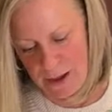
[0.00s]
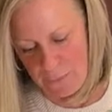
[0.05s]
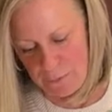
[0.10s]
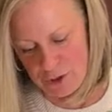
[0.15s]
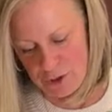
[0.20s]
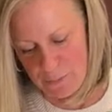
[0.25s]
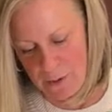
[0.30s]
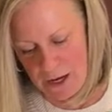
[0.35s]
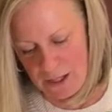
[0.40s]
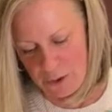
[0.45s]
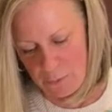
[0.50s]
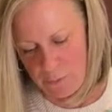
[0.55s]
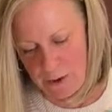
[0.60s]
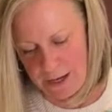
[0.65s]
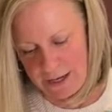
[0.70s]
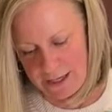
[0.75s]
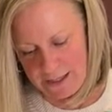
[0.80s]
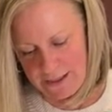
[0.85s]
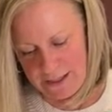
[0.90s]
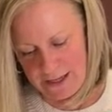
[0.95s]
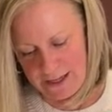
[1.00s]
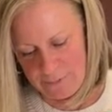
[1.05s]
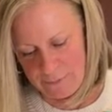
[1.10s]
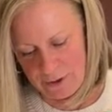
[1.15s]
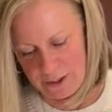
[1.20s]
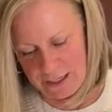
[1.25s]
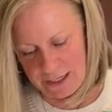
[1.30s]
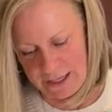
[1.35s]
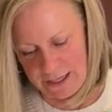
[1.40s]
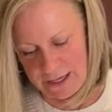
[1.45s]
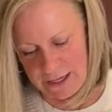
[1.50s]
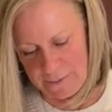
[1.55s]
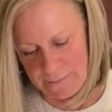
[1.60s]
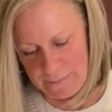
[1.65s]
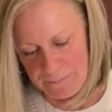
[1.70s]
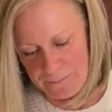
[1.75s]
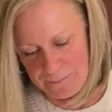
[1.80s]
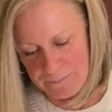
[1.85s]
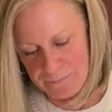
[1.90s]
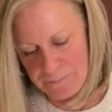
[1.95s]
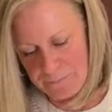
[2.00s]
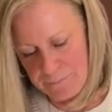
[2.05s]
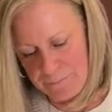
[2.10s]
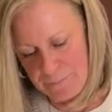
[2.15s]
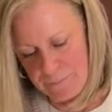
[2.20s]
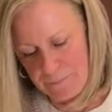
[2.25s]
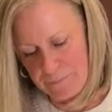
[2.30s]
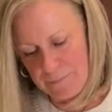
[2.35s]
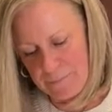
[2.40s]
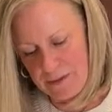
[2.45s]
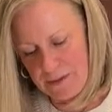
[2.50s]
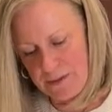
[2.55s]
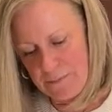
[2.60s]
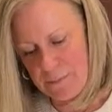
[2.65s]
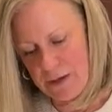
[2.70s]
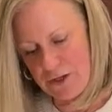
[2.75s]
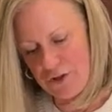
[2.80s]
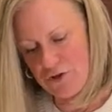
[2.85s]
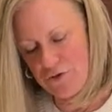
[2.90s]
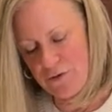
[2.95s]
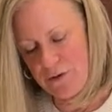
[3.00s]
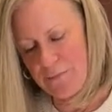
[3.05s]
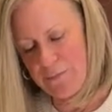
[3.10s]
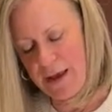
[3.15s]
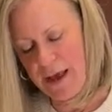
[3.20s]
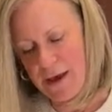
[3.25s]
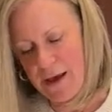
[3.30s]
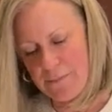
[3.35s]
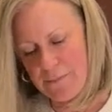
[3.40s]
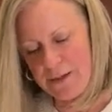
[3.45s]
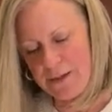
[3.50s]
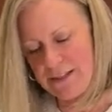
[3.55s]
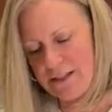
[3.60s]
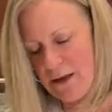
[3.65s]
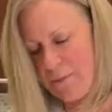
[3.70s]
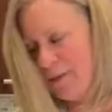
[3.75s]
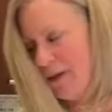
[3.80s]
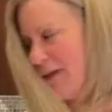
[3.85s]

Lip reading: out, which, by the way, I think I'm going to get my shrimp out because I'll be